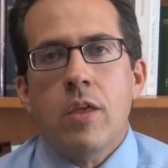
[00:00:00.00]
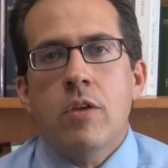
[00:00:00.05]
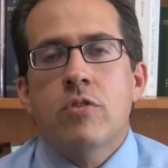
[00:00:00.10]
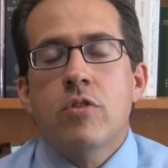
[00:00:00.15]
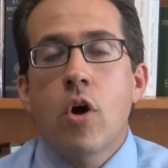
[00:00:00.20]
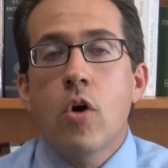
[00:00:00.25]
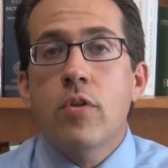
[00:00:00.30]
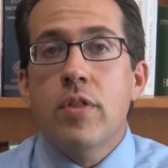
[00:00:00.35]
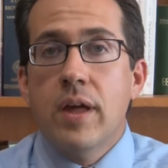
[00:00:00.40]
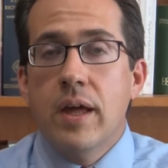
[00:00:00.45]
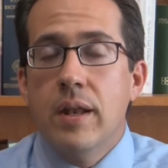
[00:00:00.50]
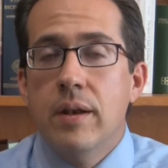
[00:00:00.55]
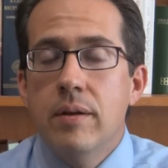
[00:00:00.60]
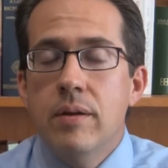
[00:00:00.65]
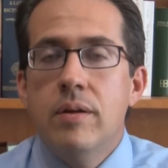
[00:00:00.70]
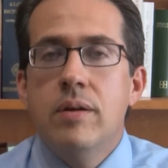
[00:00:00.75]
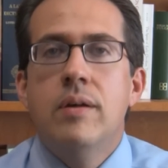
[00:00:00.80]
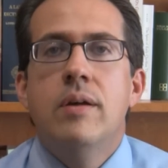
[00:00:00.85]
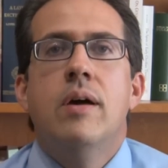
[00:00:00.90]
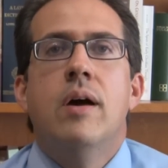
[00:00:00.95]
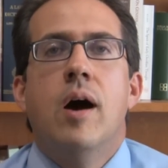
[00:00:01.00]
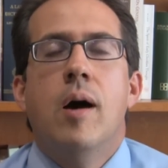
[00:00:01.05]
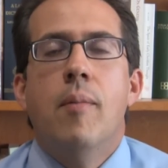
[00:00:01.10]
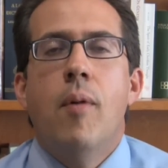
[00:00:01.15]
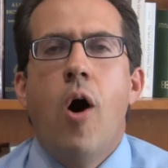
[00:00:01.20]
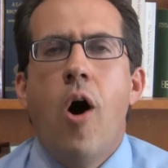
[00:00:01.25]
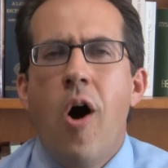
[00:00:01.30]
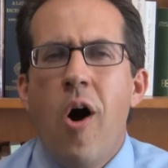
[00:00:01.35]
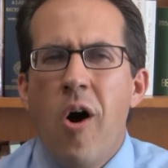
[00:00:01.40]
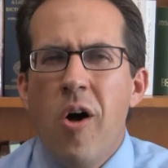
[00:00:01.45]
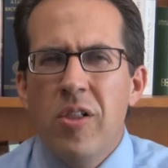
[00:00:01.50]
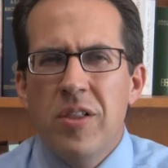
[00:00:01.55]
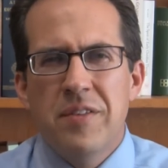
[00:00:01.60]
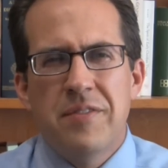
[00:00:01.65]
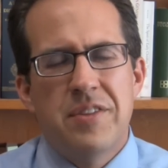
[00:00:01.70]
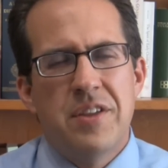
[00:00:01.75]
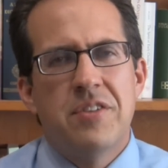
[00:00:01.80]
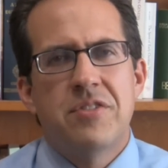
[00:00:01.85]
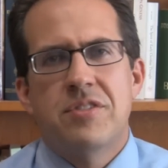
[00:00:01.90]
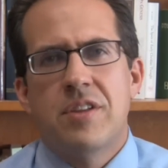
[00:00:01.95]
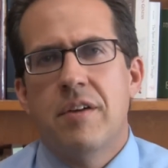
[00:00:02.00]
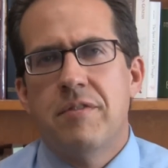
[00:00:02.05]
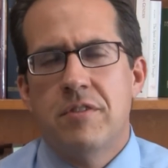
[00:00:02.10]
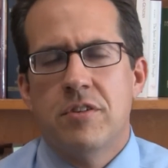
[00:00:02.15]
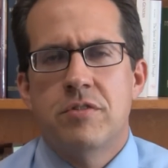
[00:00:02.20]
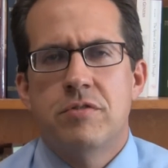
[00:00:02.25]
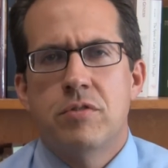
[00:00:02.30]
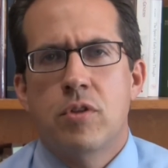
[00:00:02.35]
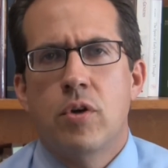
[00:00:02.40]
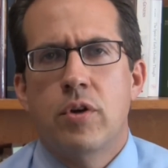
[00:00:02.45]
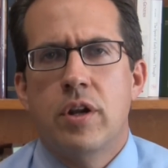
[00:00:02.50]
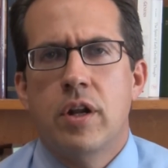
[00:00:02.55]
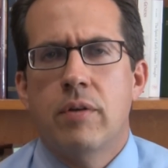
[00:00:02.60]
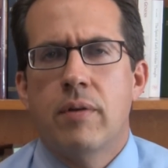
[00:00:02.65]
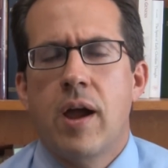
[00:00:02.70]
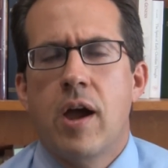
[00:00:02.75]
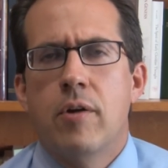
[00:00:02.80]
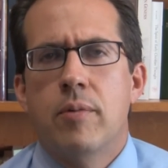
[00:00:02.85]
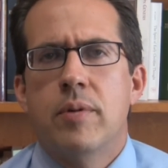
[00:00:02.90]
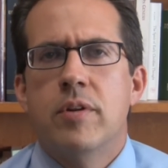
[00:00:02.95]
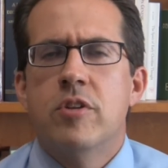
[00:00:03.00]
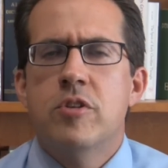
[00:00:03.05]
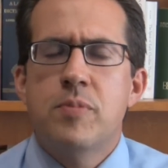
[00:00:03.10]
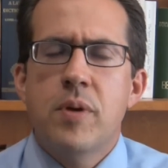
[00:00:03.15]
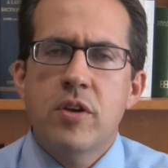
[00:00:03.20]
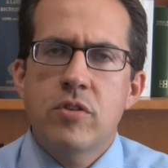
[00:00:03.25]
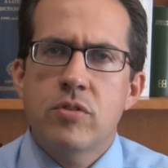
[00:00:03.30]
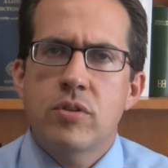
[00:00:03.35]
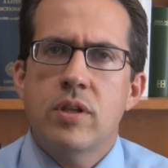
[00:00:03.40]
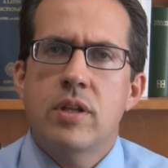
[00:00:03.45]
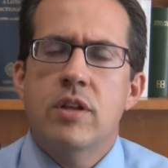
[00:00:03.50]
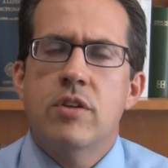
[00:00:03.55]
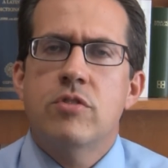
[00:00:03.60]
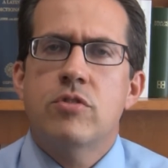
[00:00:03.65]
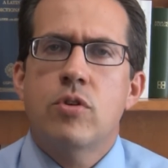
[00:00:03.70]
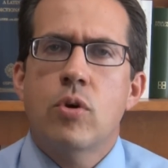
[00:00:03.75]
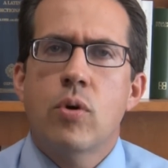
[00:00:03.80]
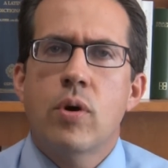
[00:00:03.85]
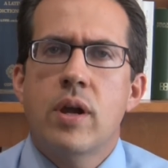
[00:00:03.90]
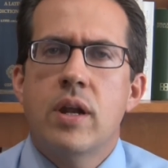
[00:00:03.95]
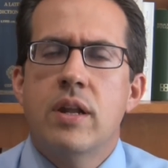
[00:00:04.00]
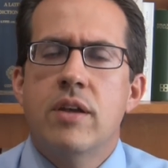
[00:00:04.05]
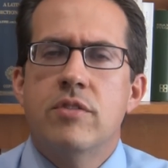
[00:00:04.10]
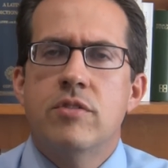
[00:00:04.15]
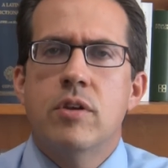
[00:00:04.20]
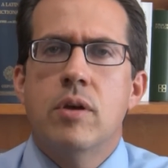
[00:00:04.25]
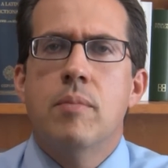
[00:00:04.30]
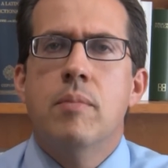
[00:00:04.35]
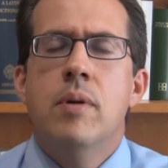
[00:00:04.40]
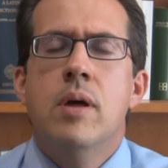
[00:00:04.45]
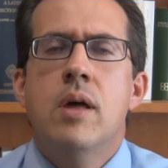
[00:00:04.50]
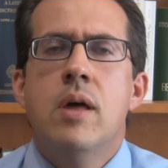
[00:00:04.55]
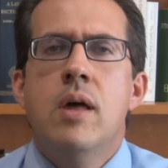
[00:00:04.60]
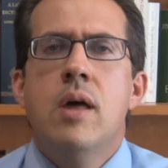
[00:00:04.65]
so then, um, all of this stuff is floating around, but especially in Nestorianism